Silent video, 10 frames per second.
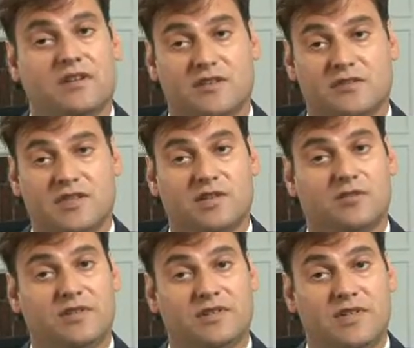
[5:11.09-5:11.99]

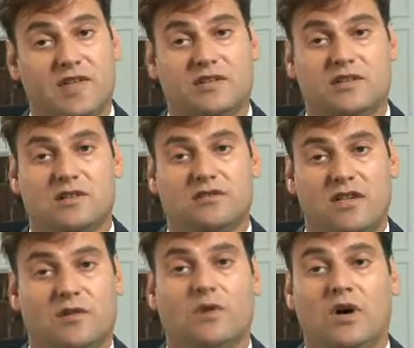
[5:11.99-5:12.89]
continuing detention
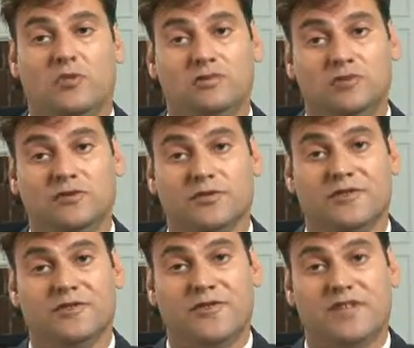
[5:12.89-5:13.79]
while removal
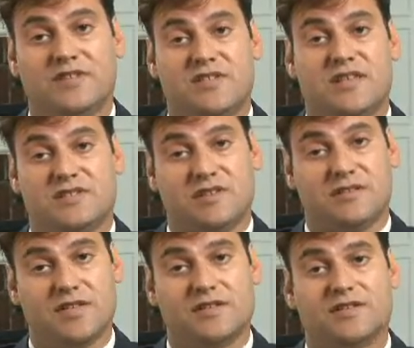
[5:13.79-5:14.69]
defense is
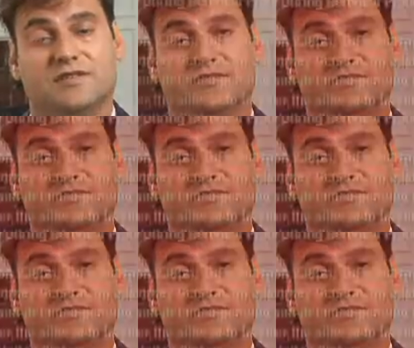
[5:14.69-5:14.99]
conducted.